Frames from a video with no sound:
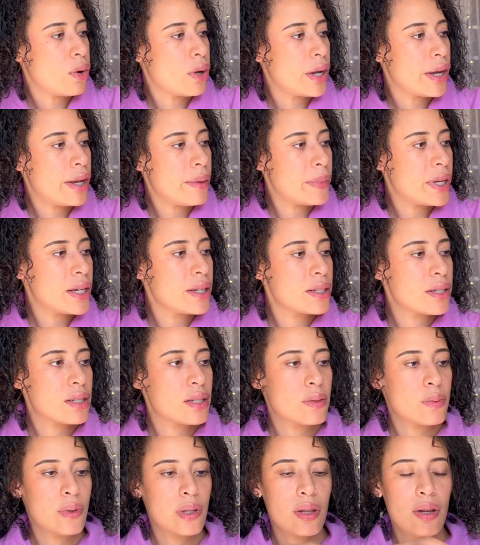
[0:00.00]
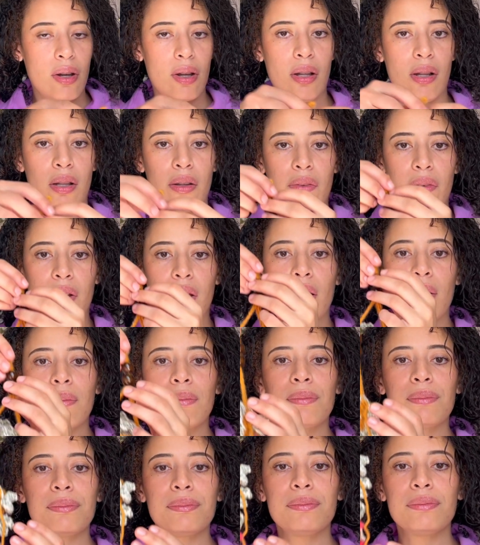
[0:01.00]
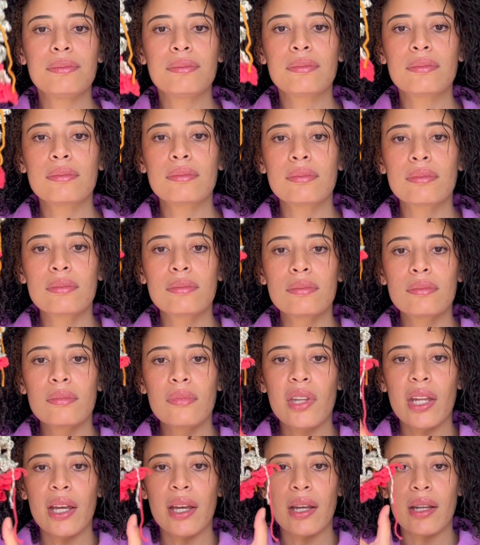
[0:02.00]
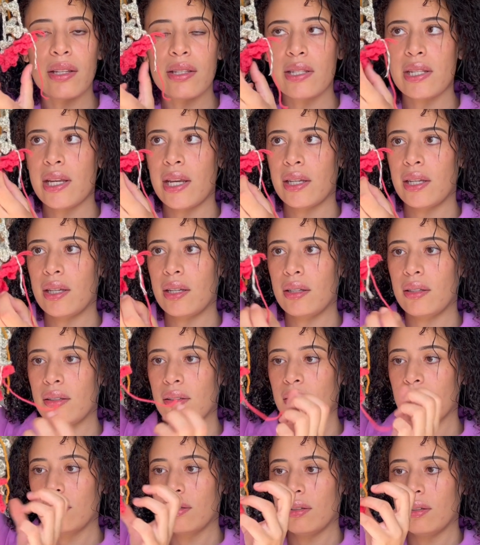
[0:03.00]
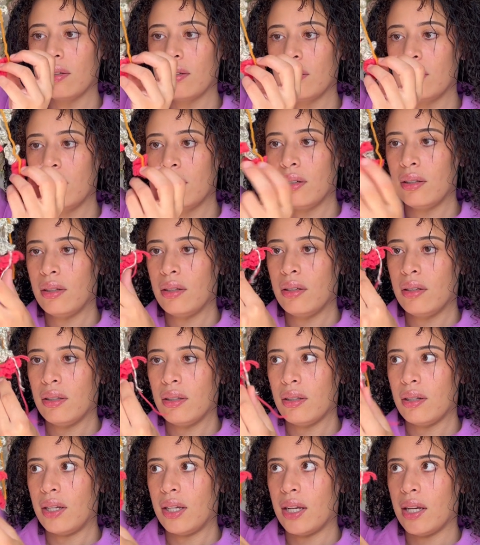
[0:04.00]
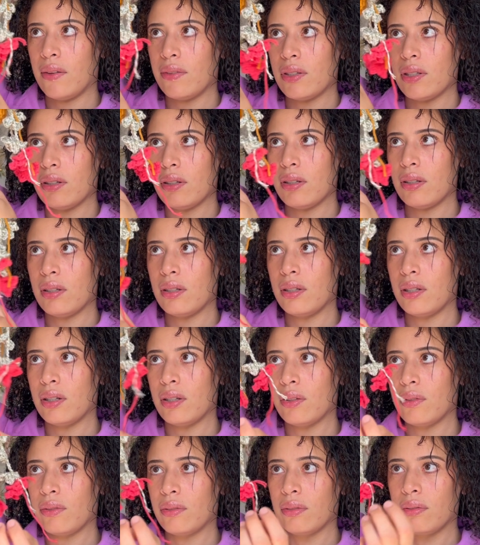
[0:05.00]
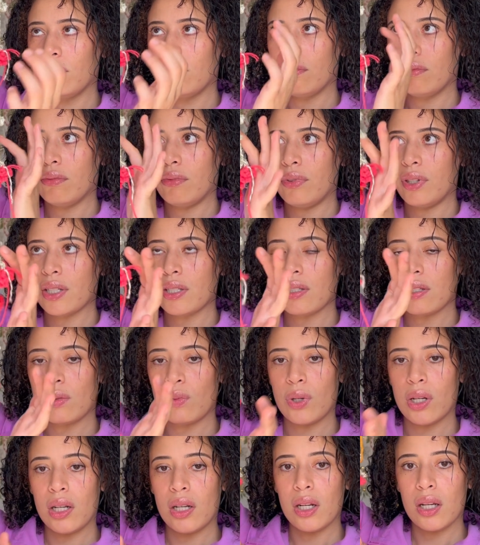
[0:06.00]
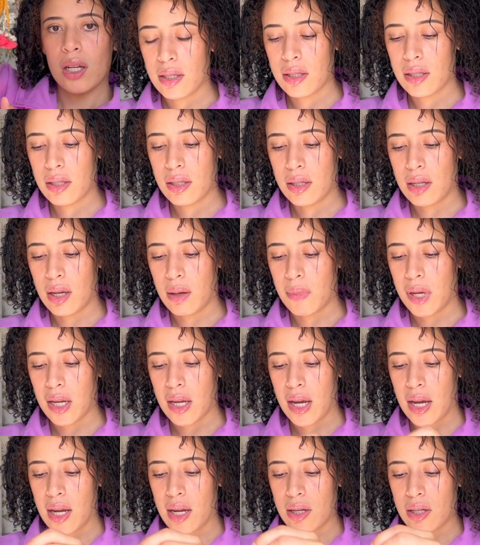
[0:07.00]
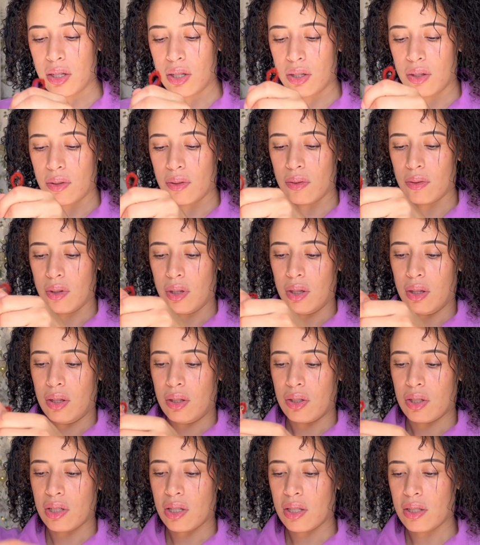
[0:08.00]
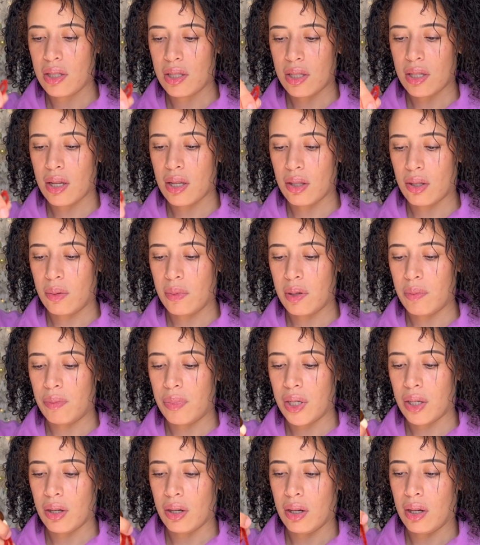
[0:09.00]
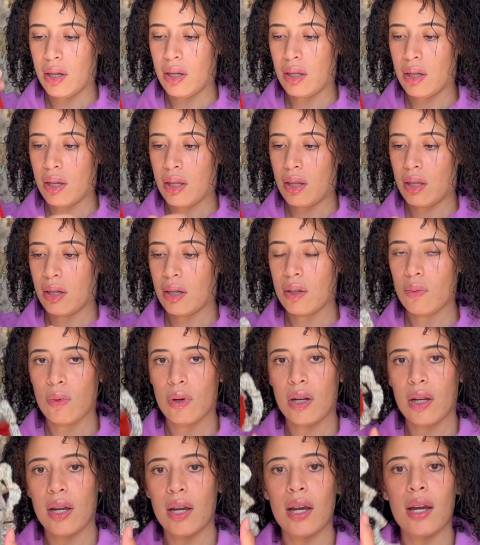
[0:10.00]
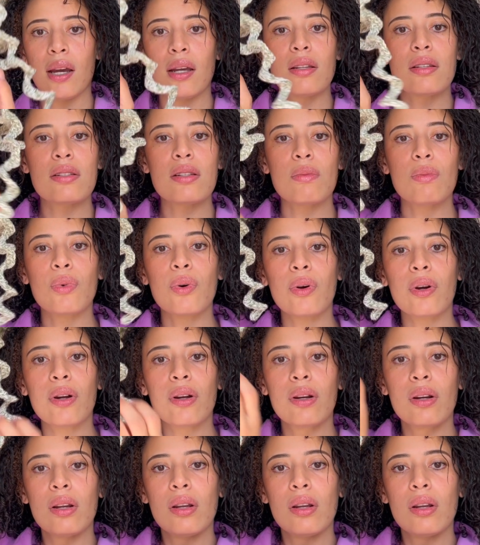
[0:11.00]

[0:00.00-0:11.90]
hot mess with all of the ends hanging. They have to, you know, fix and whatnot. I might add two, just because it's like a little bit bigger. I think I'd want to add some more.